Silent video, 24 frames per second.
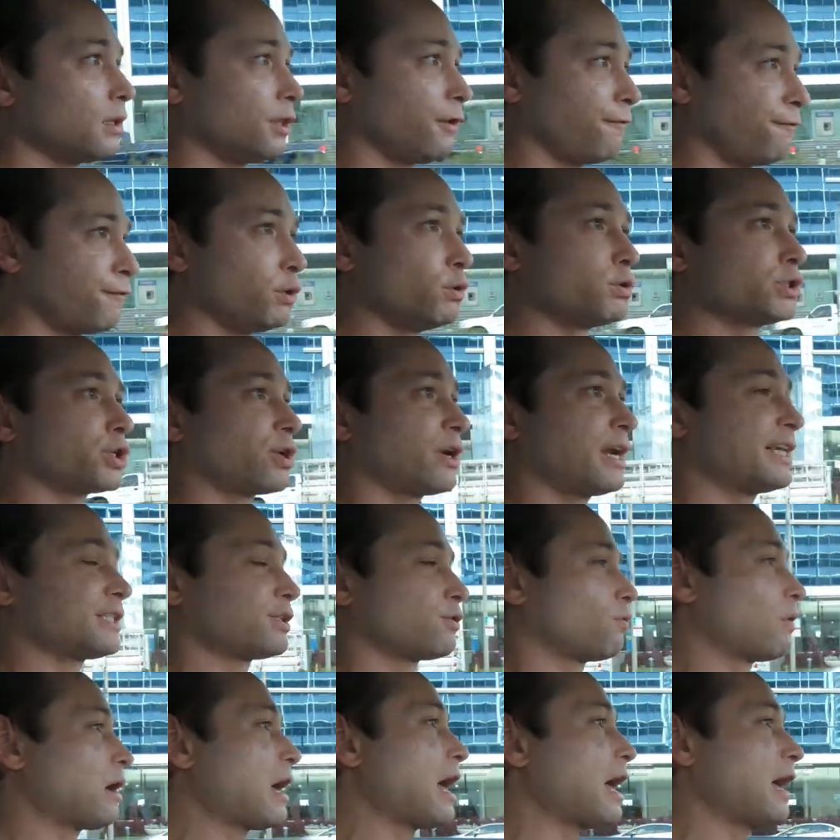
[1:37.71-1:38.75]
The future has
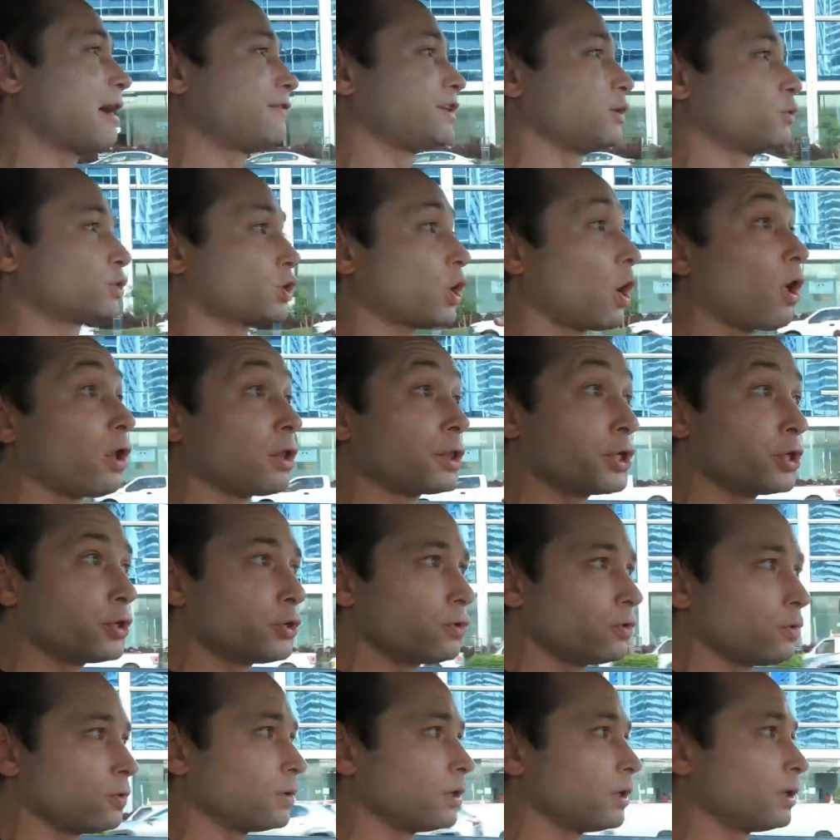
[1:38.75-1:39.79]
arrived. It was all
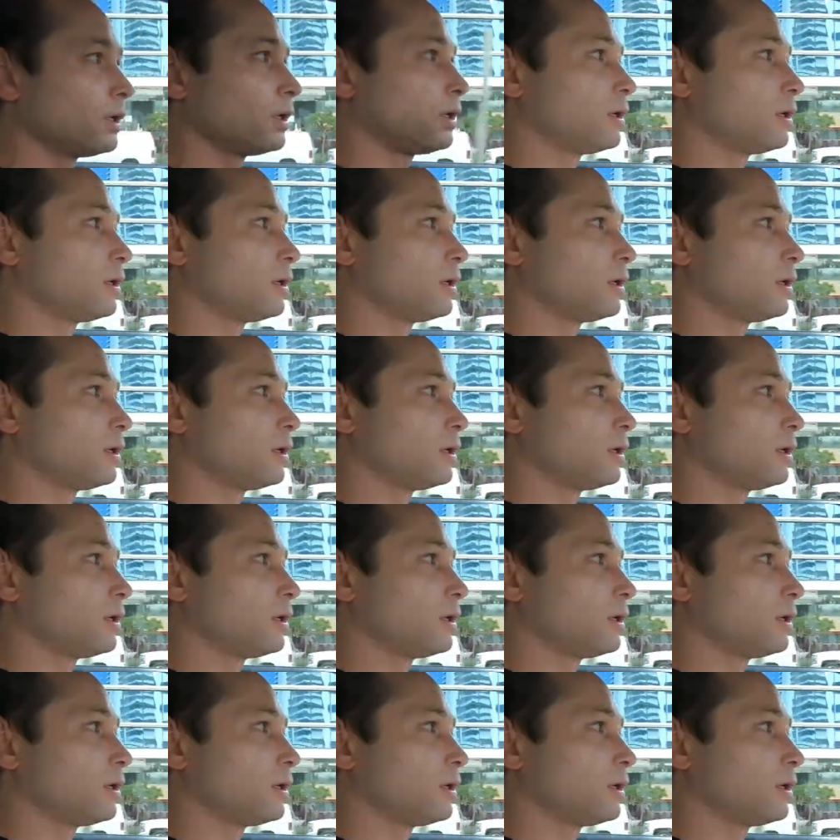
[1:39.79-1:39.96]
new.